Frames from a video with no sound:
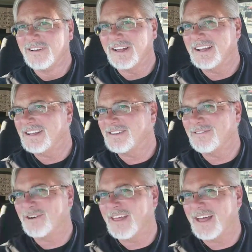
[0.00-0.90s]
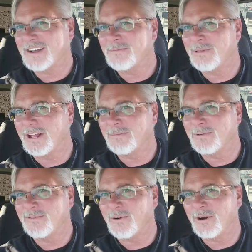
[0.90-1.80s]
I guess I've heard that complaint
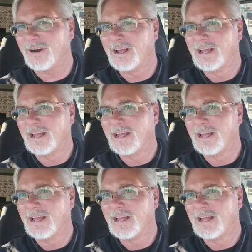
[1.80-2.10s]
before.